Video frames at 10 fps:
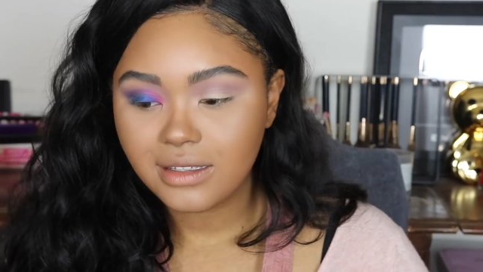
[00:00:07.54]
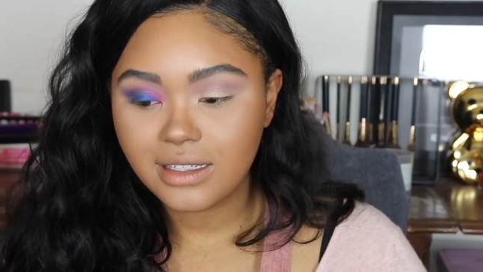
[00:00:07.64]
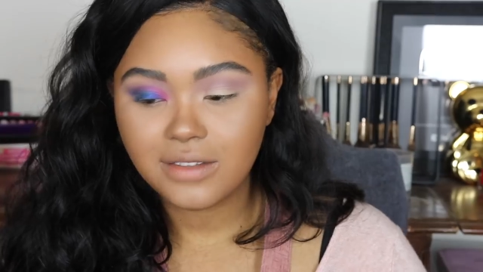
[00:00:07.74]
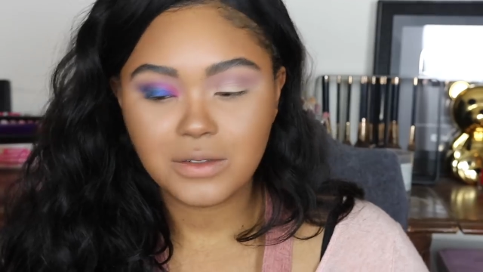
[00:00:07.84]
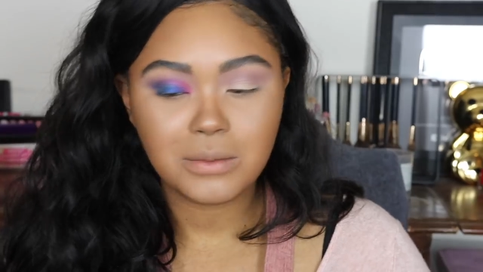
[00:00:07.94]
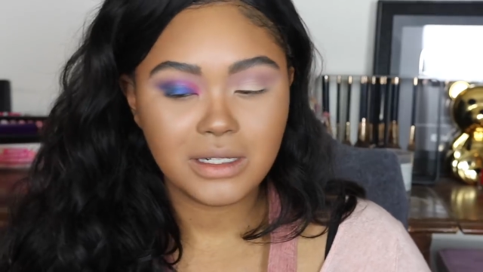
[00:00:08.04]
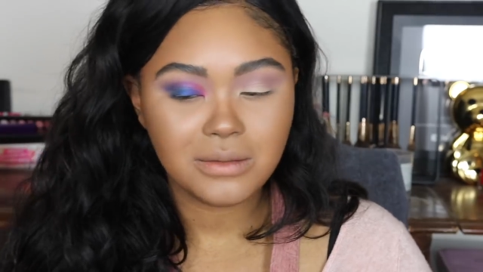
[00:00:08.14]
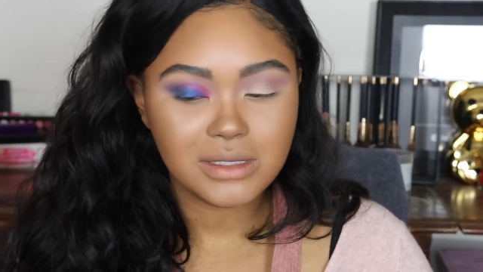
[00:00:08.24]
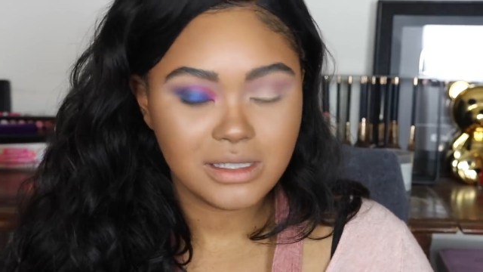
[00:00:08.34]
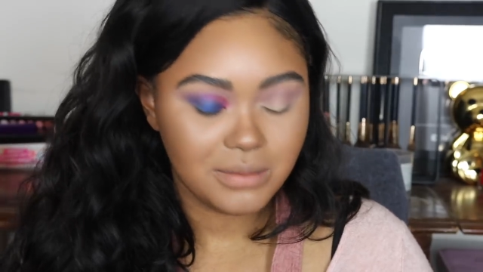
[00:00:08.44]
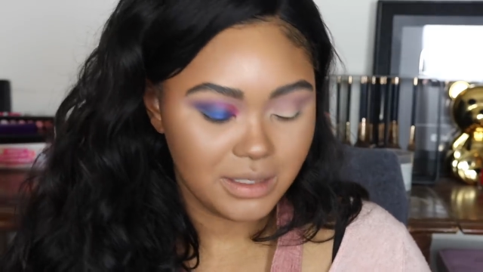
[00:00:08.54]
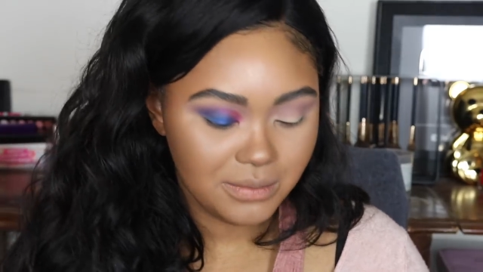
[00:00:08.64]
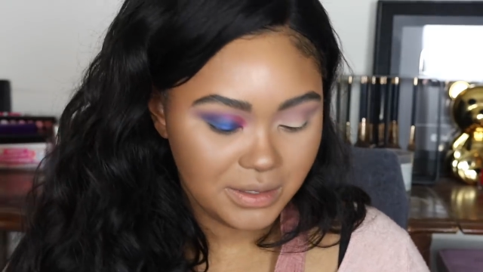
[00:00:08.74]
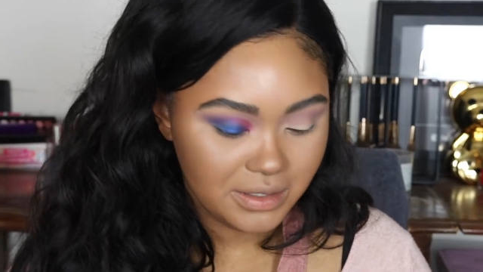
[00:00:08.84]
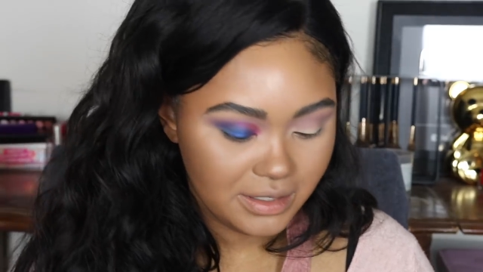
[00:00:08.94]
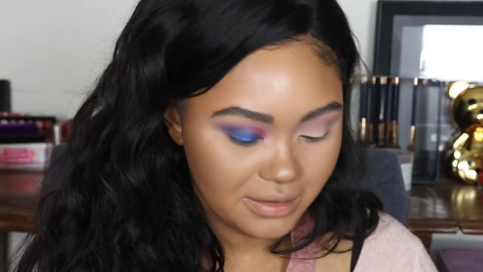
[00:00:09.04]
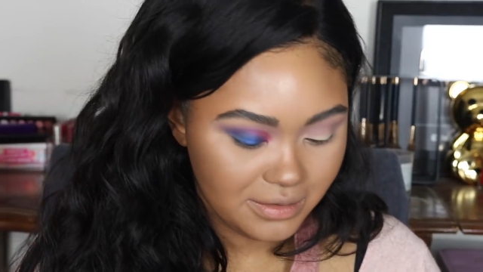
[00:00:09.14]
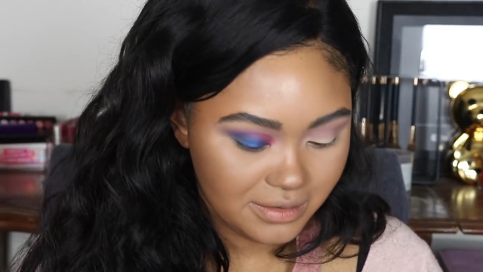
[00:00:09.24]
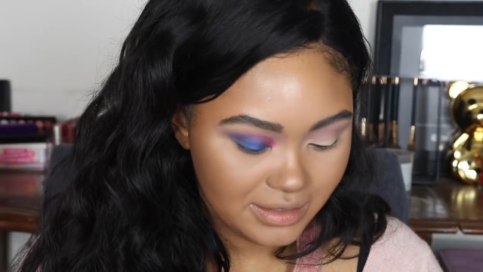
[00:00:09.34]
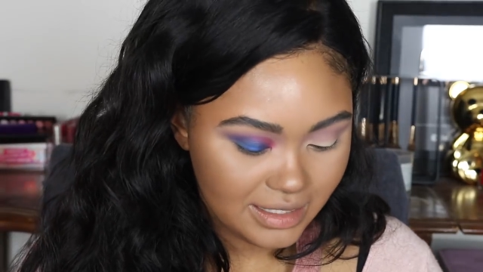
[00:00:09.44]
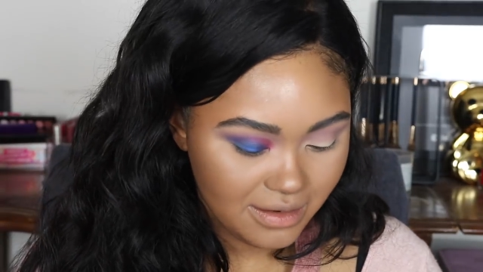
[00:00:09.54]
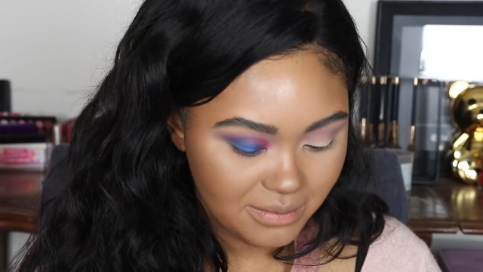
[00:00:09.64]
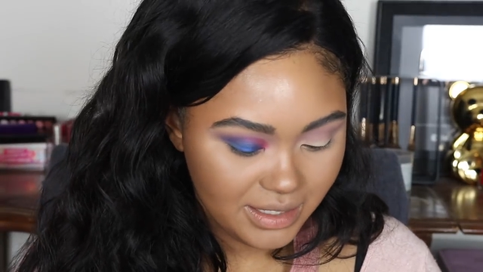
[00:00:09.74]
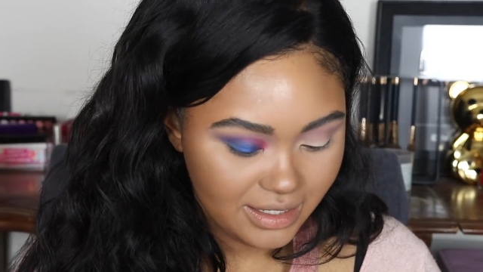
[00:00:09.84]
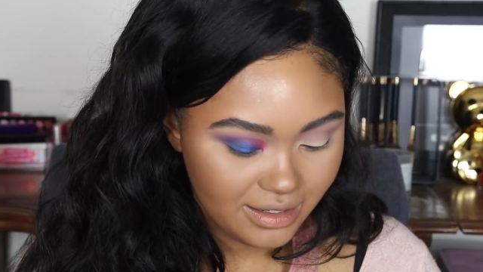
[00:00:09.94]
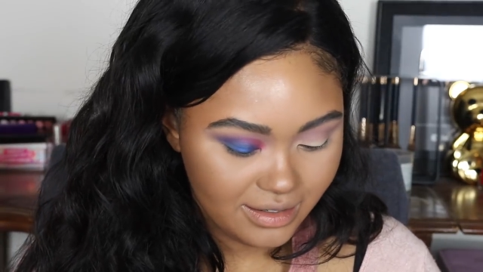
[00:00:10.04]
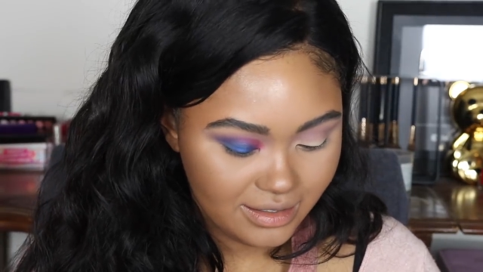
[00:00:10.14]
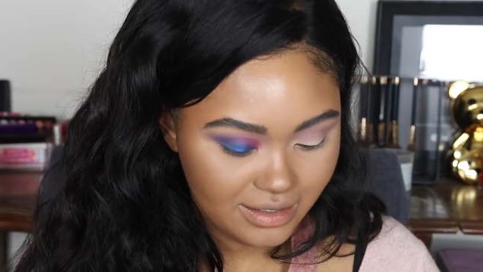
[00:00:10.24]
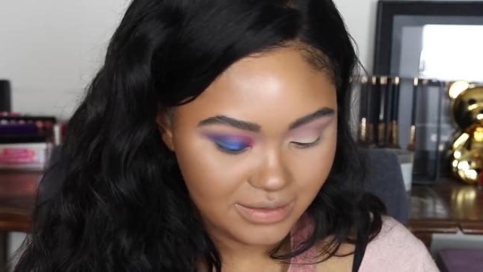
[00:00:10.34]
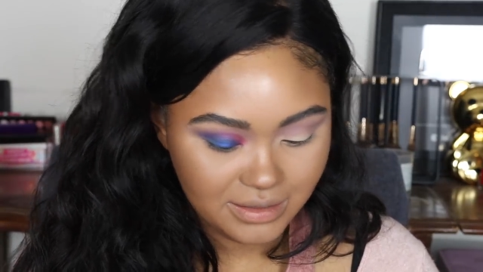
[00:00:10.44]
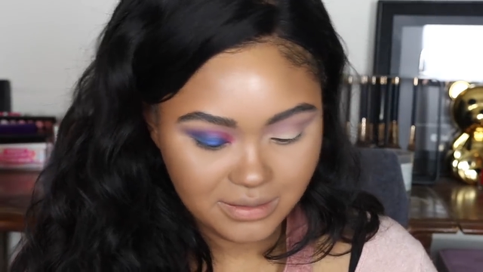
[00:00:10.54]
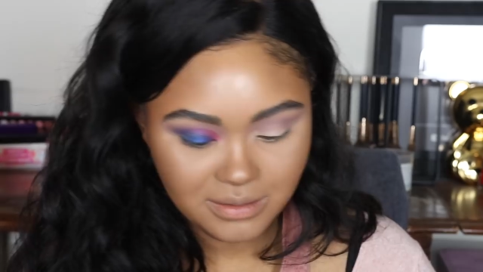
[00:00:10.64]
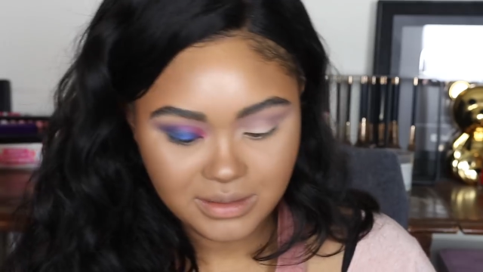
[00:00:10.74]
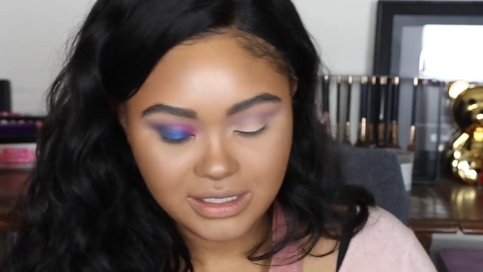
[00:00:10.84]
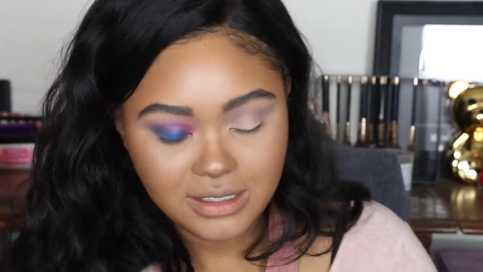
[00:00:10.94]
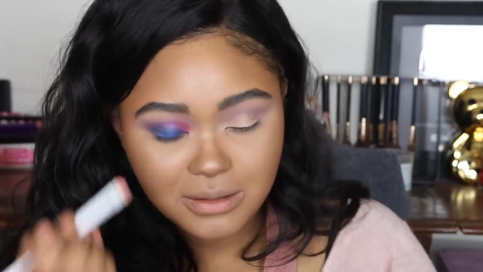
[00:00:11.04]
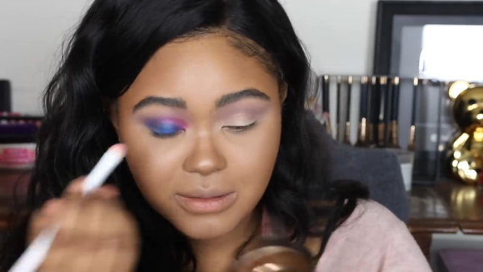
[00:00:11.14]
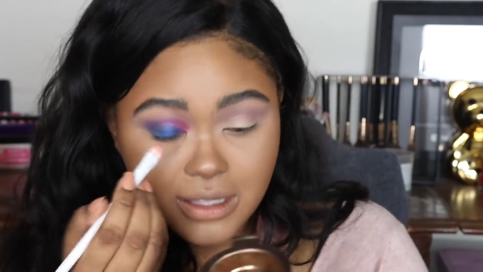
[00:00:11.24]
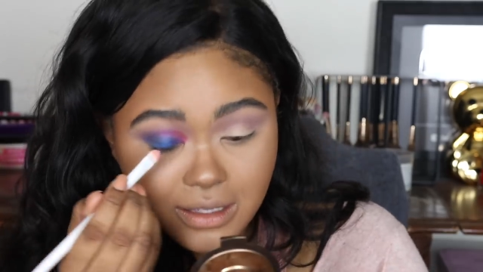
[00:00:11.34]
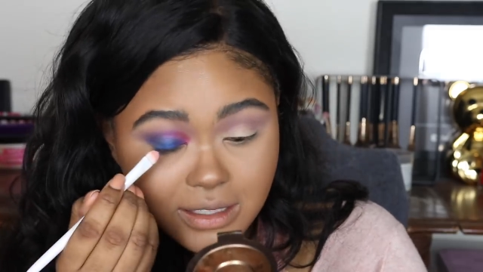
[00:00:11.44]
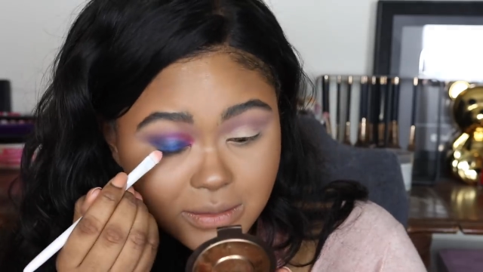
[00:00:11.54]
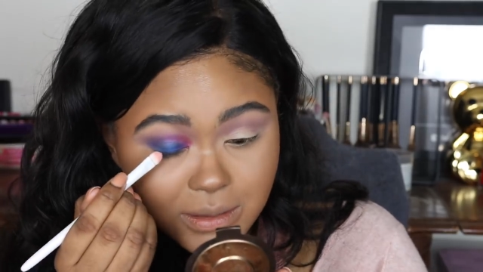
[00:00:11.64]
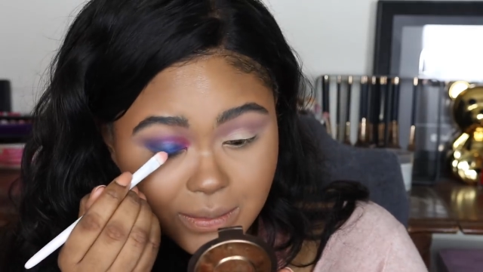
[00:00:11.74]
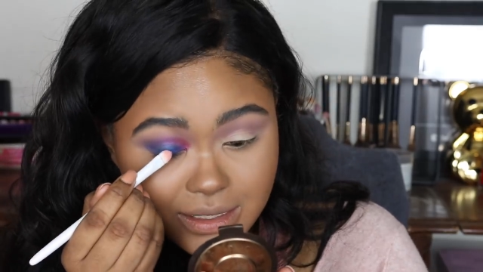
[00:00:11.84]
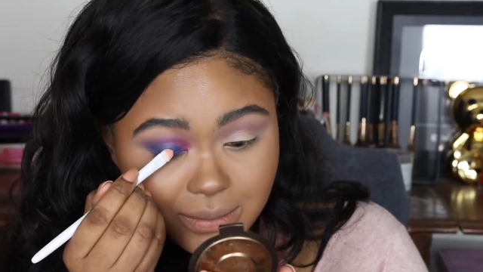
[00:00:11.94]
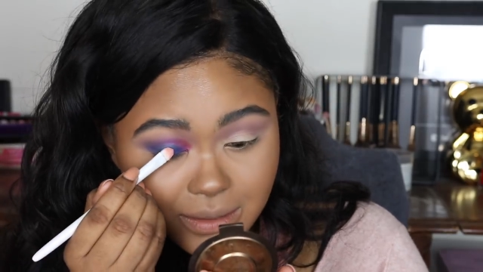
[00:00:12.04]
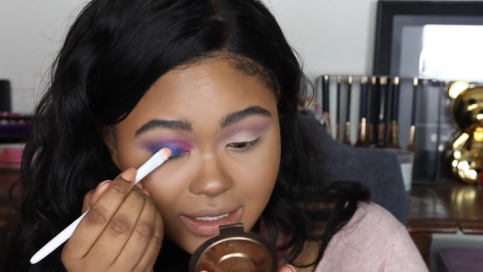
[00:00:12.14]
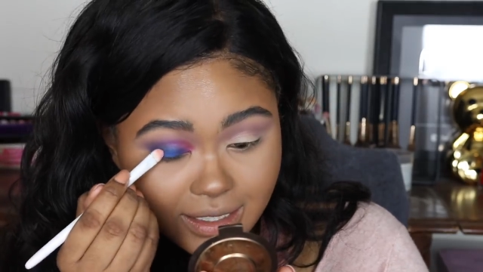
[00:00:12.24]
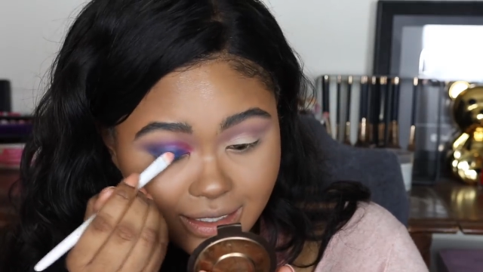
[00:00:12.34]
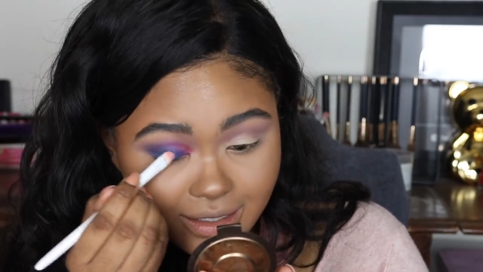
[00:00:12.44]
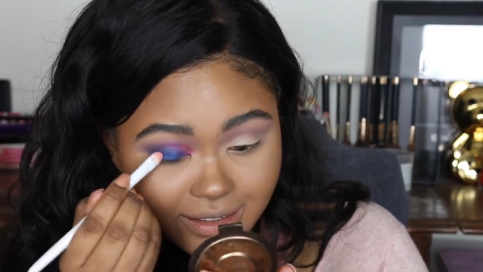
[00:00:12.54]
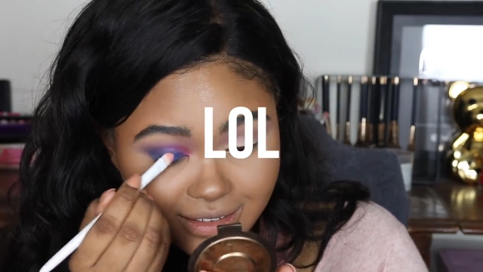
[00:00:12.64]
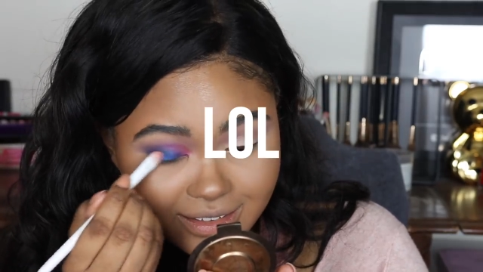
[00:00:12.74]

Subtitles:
All I ever wanted was to be a beauty guru, and now I'm here, and now I don't know what to do with all this responsibility.